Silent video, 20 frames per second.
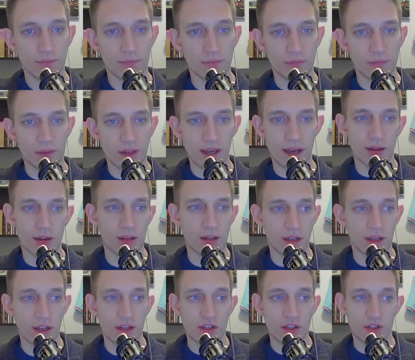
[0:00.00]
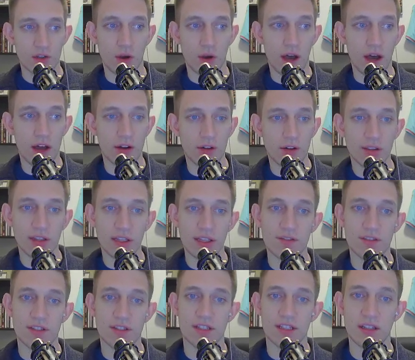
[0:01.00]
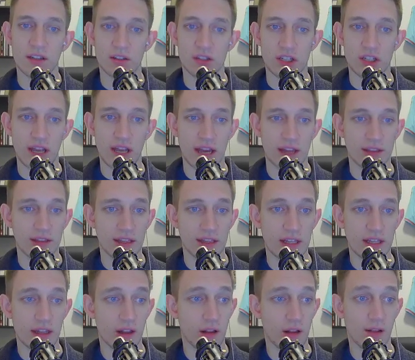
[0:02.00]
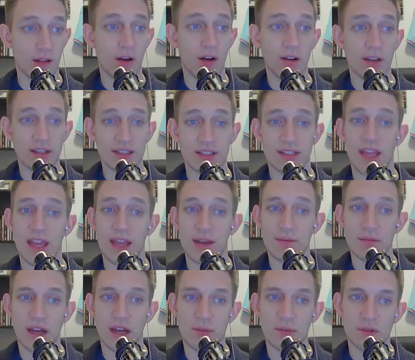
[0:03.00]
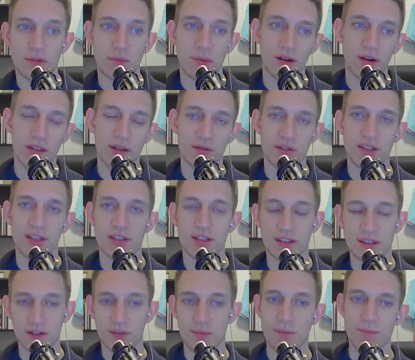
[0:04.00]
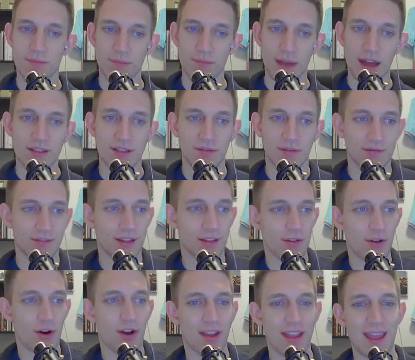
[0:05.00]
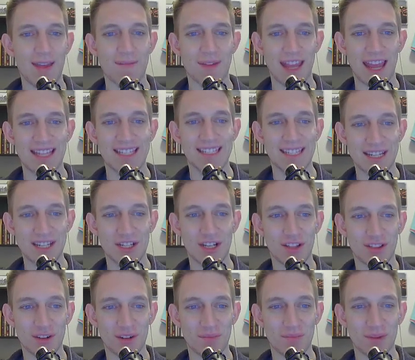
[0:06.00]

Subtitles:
Yeah, so 100 Thieves and CLG had the longest game times. Part of that was because of their massively long game against each other.